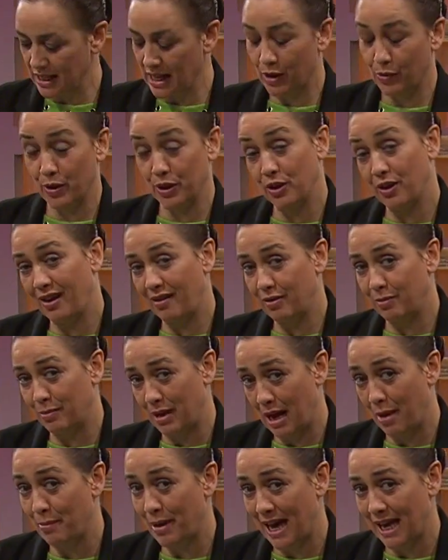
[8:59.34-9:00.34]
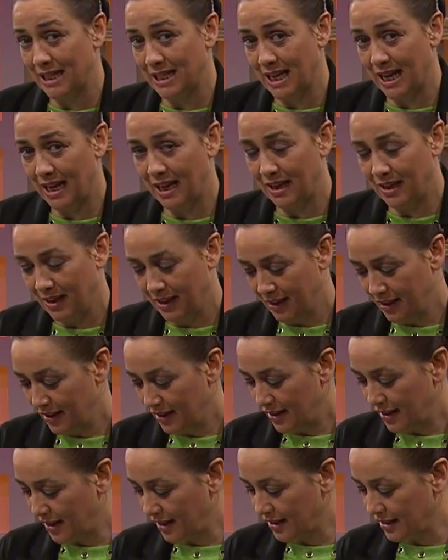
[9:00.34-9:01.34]
like when you're having a bad day
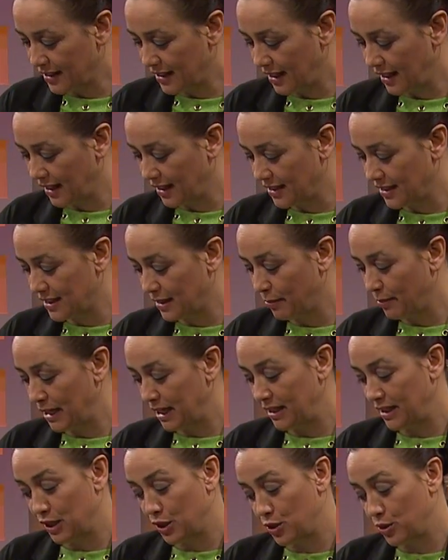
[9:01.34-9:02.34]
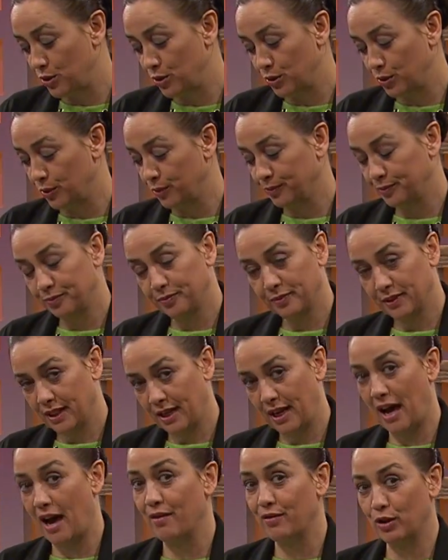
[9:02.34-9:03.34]
and somebody that you
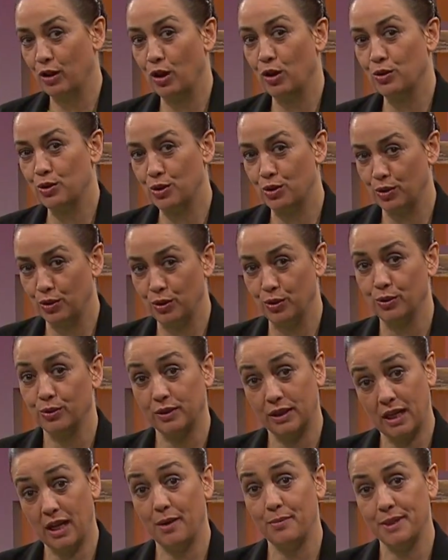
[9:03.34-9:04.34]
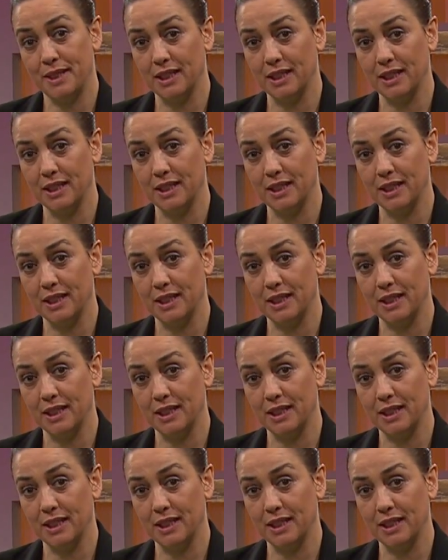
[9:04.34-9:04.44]
have close to you comes